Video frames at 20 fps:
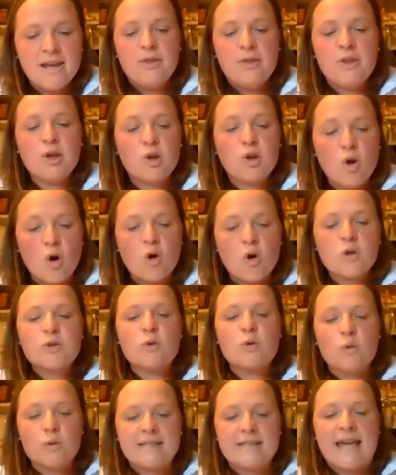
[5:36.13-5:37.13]
the
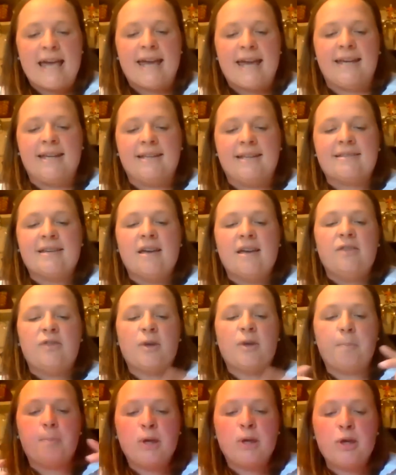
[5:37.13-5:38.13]
God-ordained,
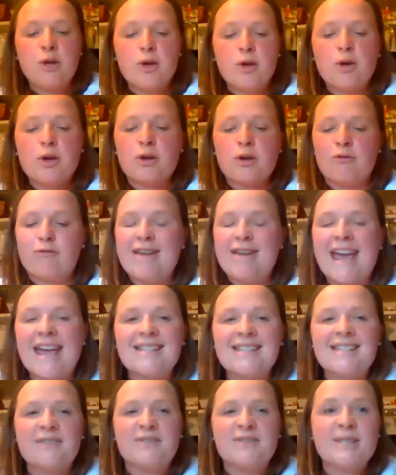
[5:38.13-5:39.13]
the pure
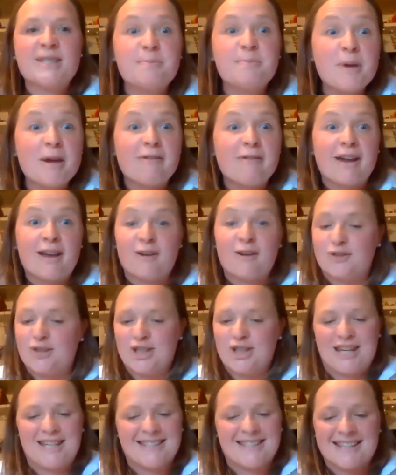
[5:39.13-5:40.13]
creative spirit of
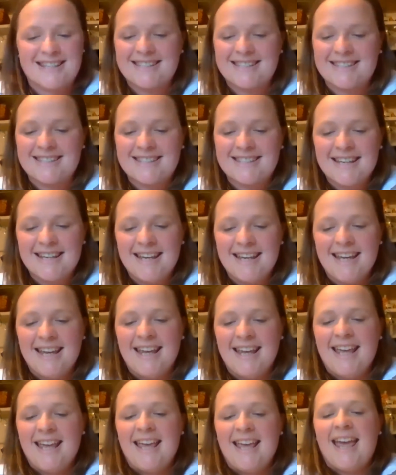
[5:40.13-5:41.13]
Jesus
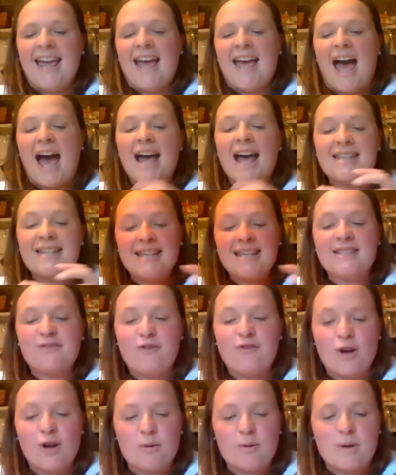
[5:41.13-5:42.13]
and his
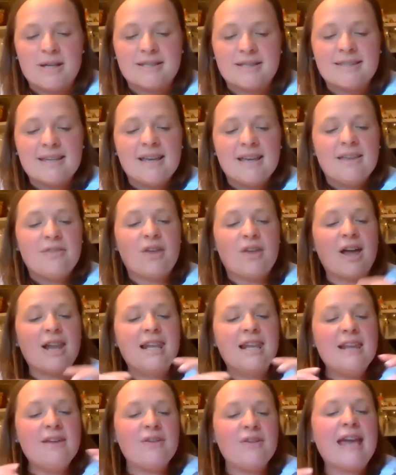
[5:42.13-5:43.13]
followers that are
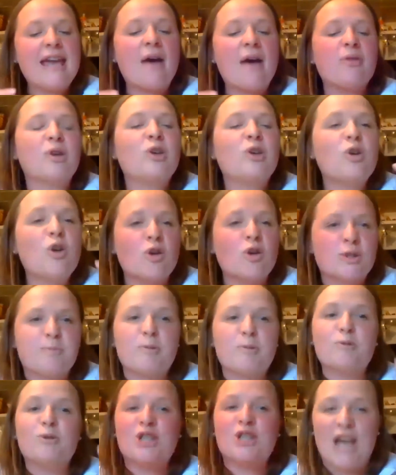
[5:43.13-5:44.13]
living out the
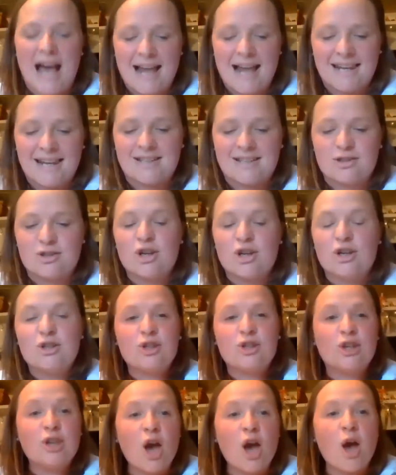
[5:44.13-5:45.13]
gospel challenge
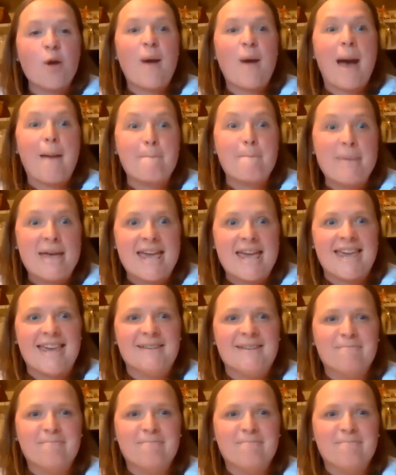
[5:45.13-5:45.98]
to go and be.